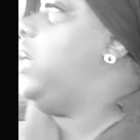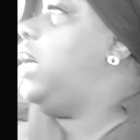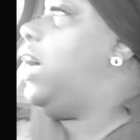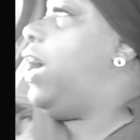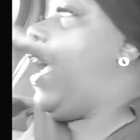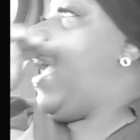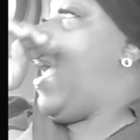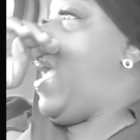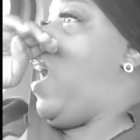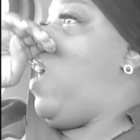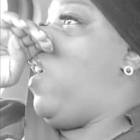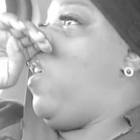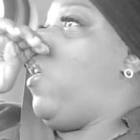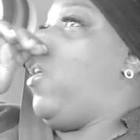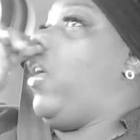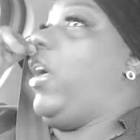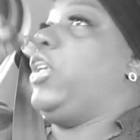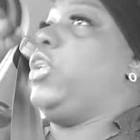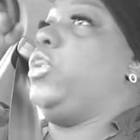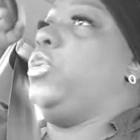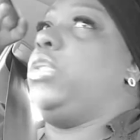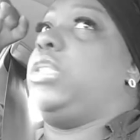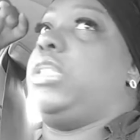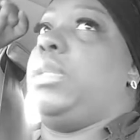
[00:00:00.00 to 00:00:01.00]
how are
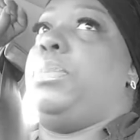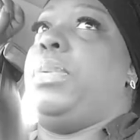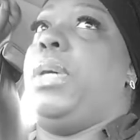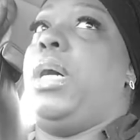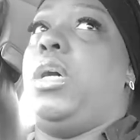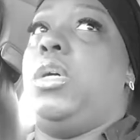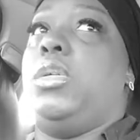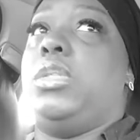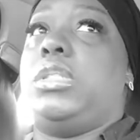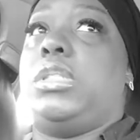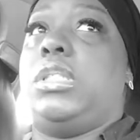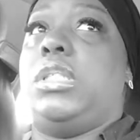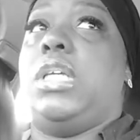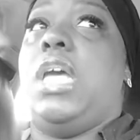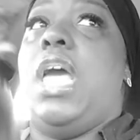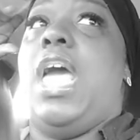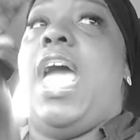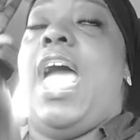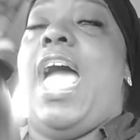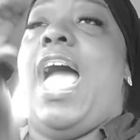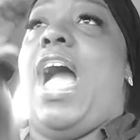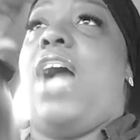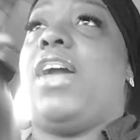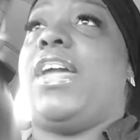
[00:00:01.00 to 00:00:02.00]
you supposed to
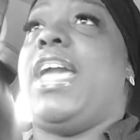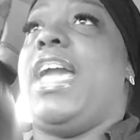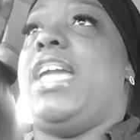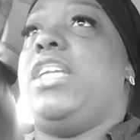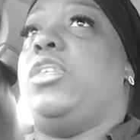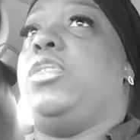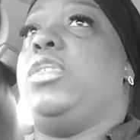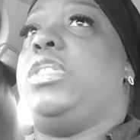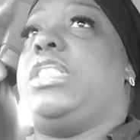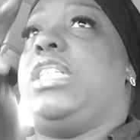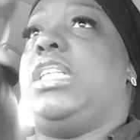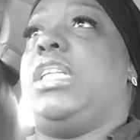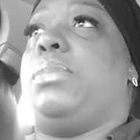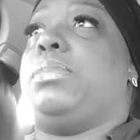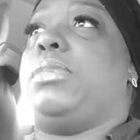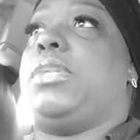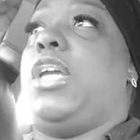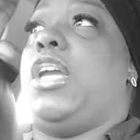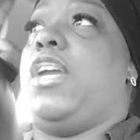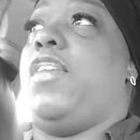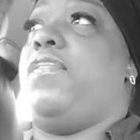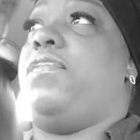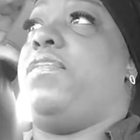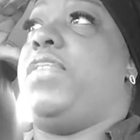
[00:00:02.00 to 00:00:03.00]
how can you sit up
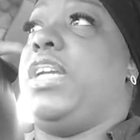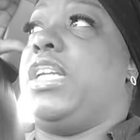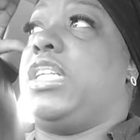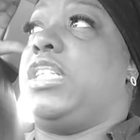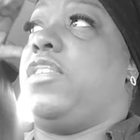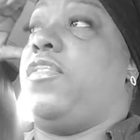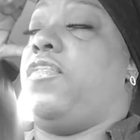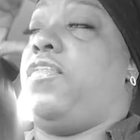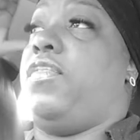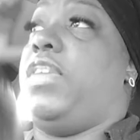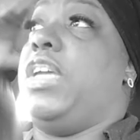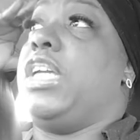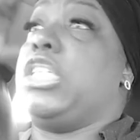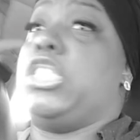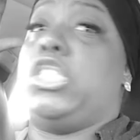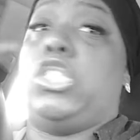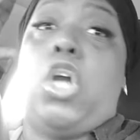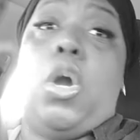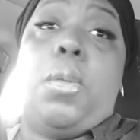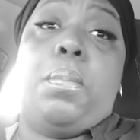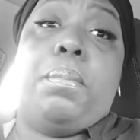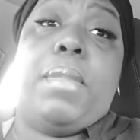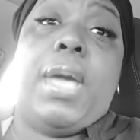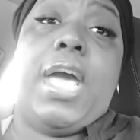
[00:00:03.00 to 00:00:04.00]
there and fix fix
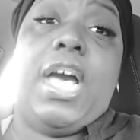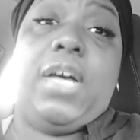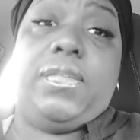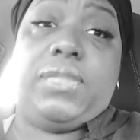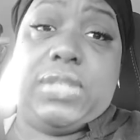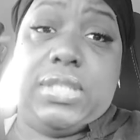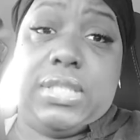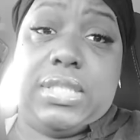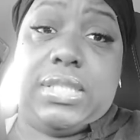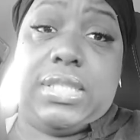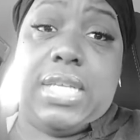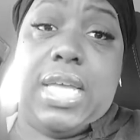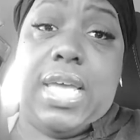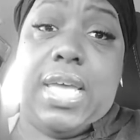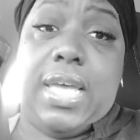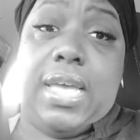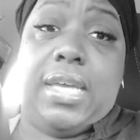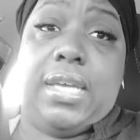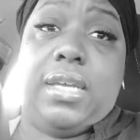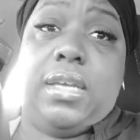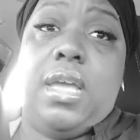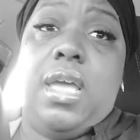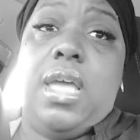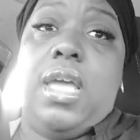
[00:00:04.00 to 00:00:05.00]
your mouth to
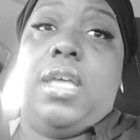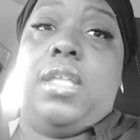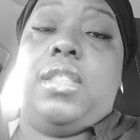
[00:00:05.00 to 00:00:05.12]
say